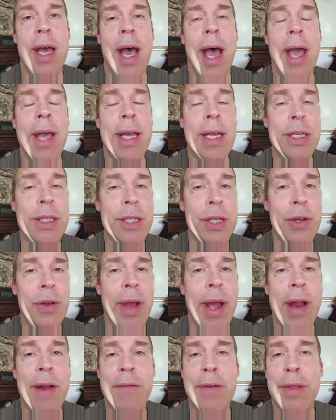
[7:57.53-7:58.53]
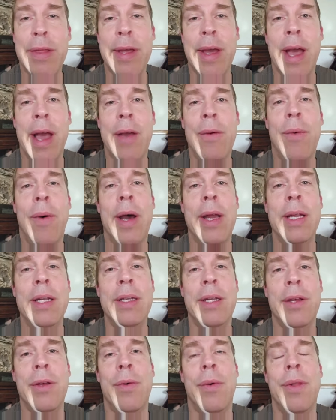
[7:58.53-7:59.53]
I can do everything I want to
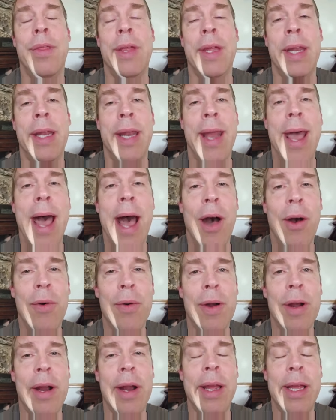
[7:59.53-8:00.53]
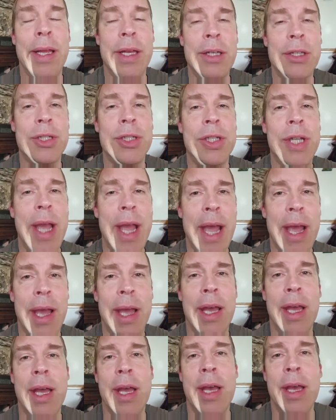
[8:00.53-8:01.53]
do within an hour each
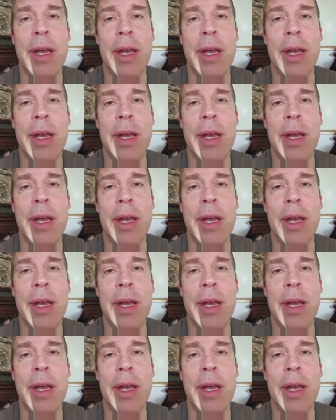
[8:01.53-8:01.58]
day